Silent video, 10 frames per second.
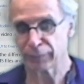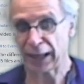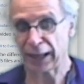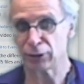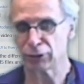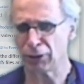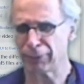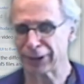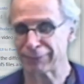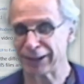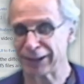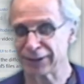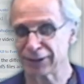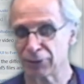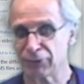I don't know where
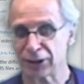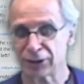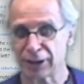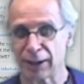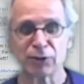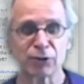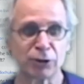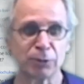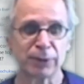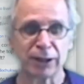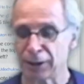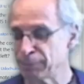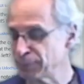this convention comes from.